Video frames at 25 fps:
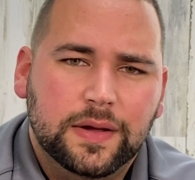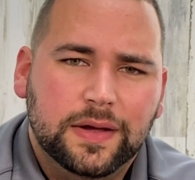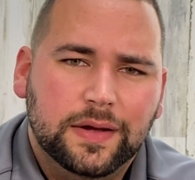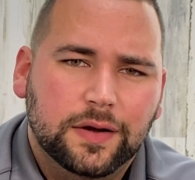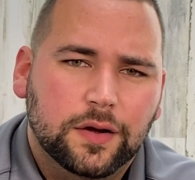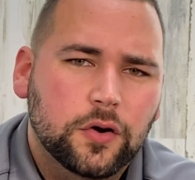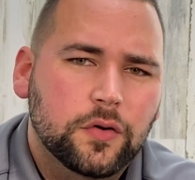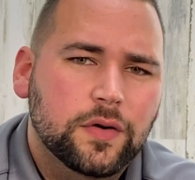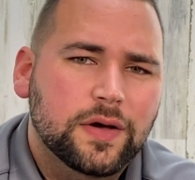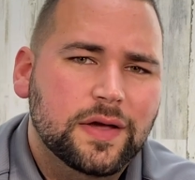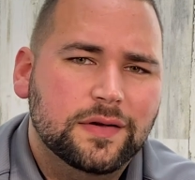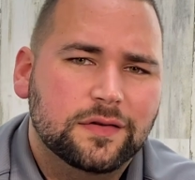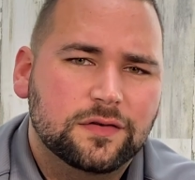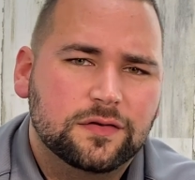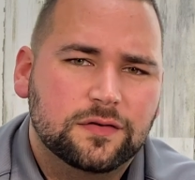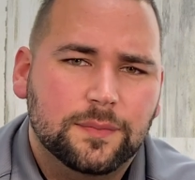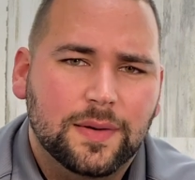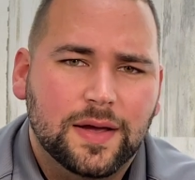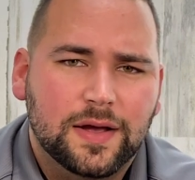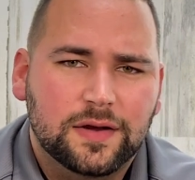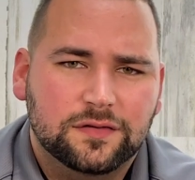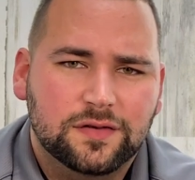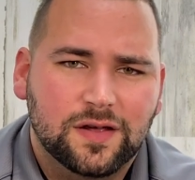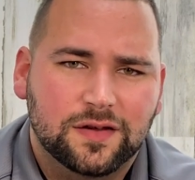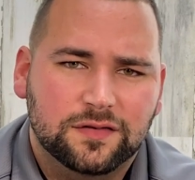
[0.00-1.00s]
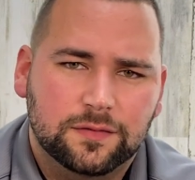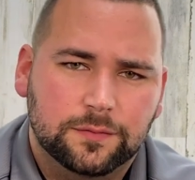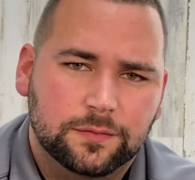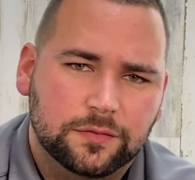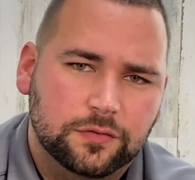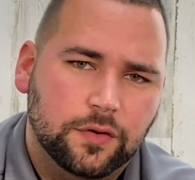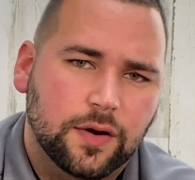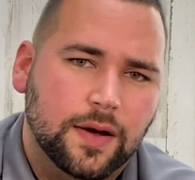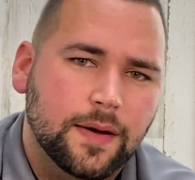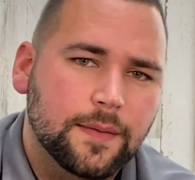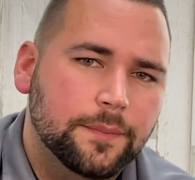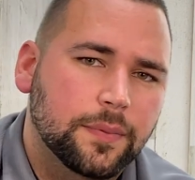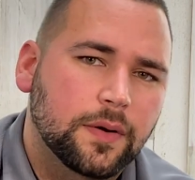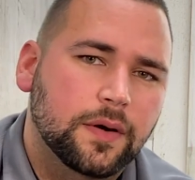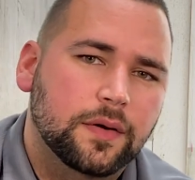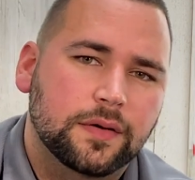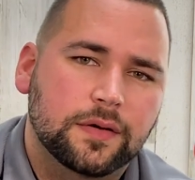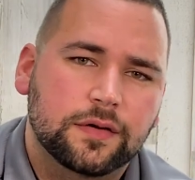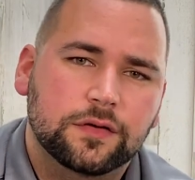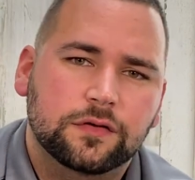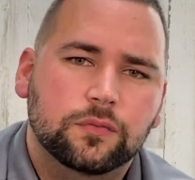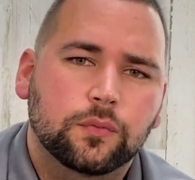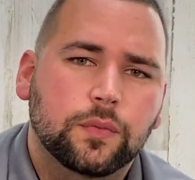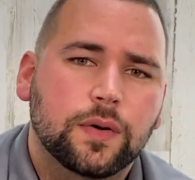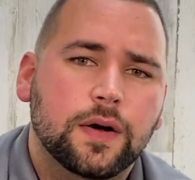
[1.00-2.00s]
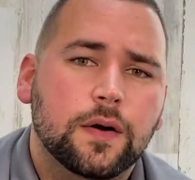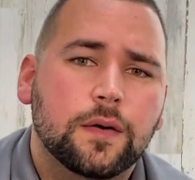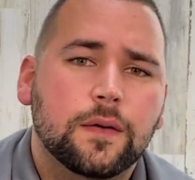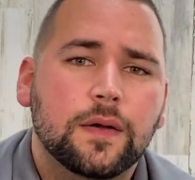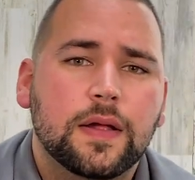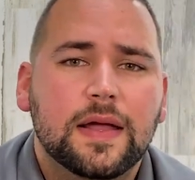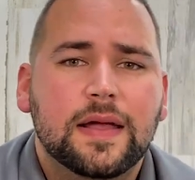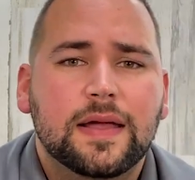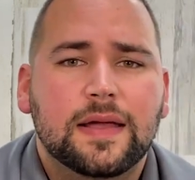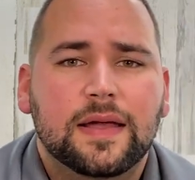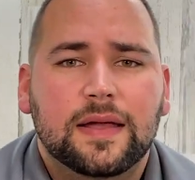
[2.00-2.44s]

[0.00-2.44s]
and go ahead and smash that subscribe button as well.